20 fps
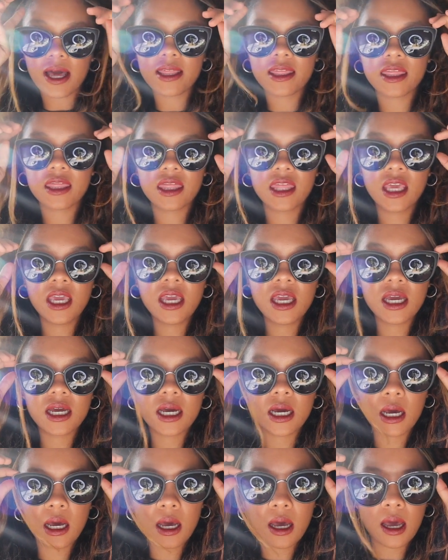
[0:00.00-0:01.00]
I
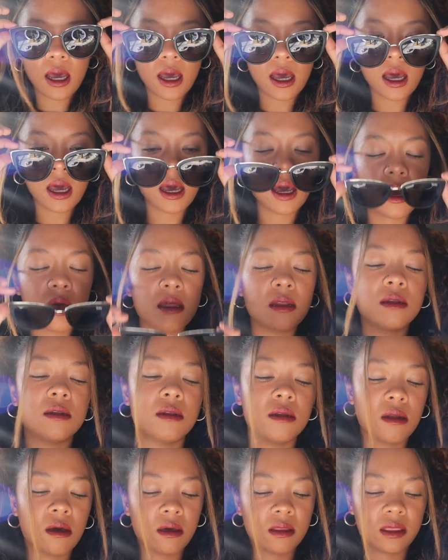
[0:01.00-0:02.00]
think
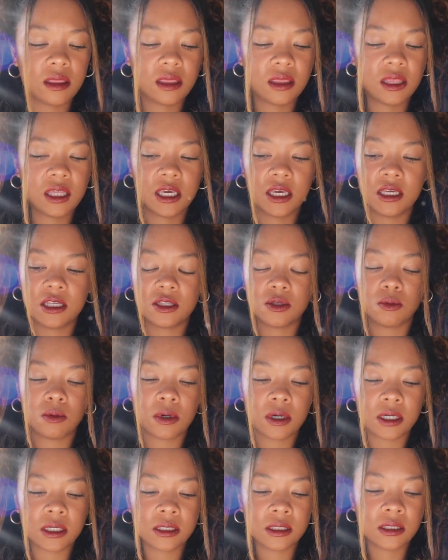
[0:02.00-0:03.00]
not these
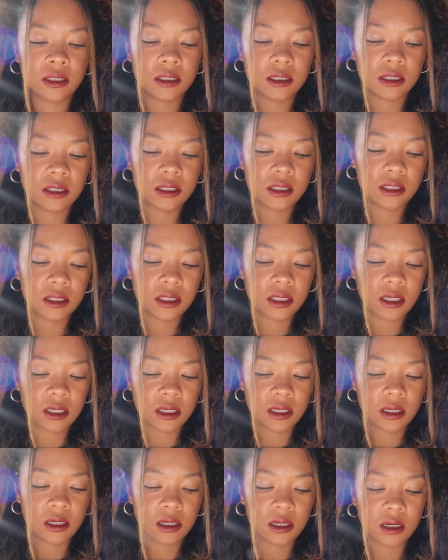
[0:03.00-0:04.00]
ones.
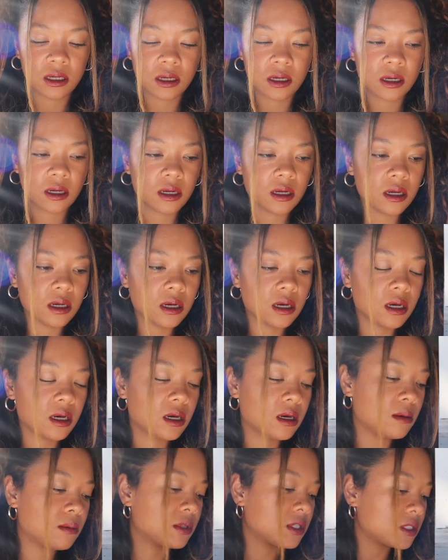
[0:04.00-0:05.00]

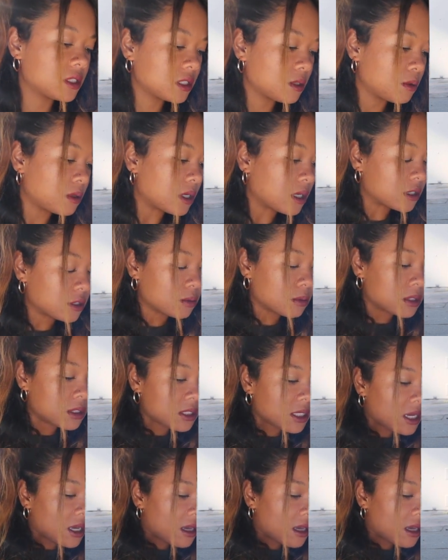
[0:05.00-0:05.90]
Um, let's see what else ones I